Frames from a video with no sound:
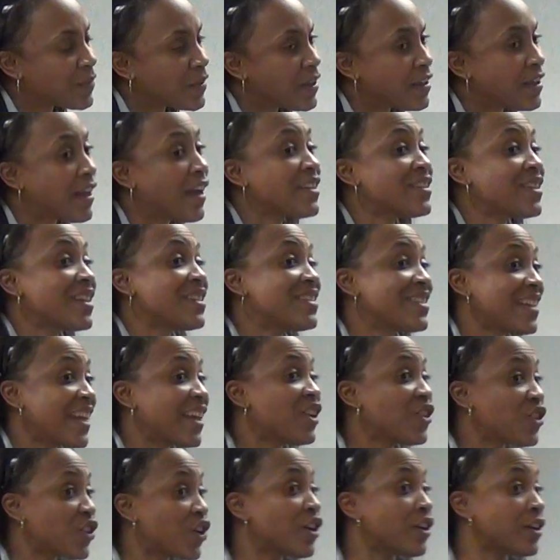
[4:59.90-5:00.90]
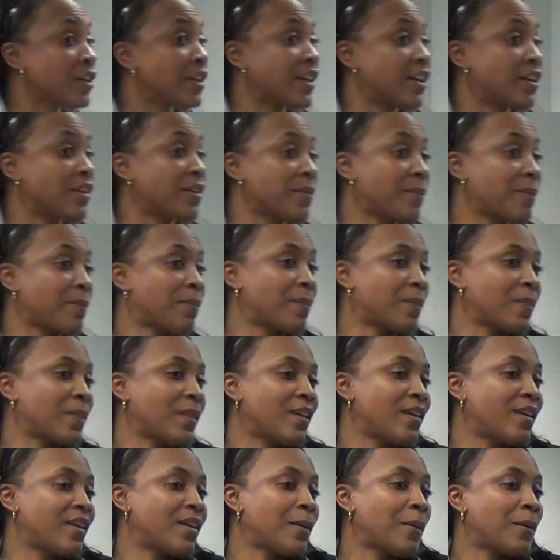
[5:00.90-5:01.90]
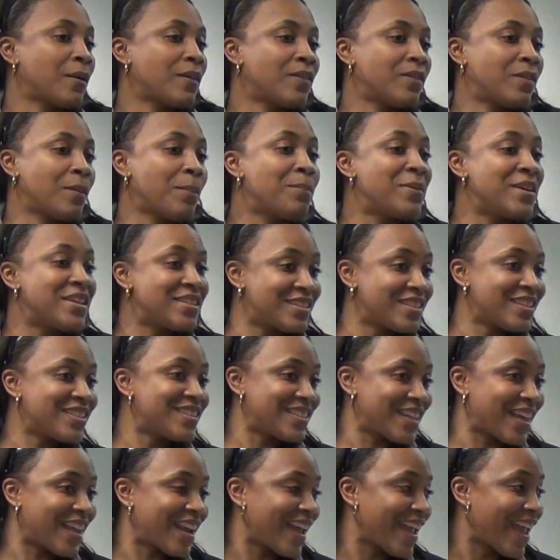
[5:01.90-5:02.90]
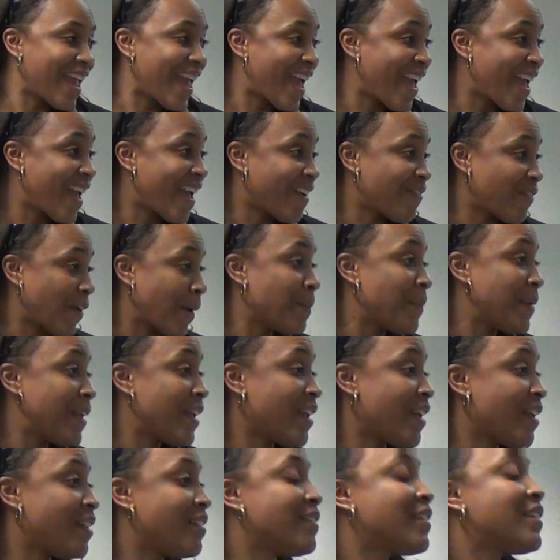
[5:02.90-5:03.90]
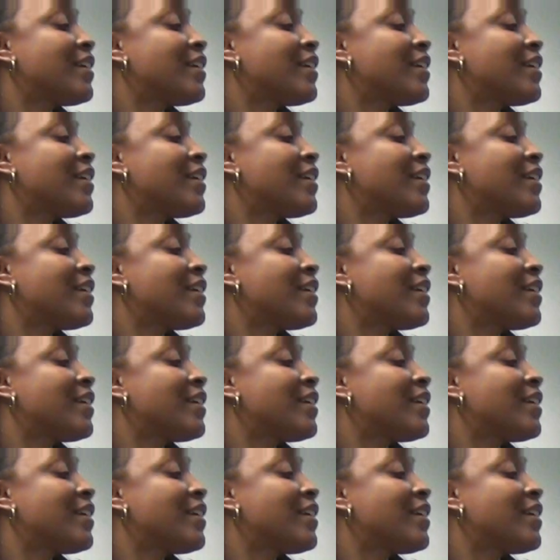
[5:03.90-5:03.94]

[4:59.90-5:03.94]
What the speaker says: Now, as I stated earlier, the business that I'm in,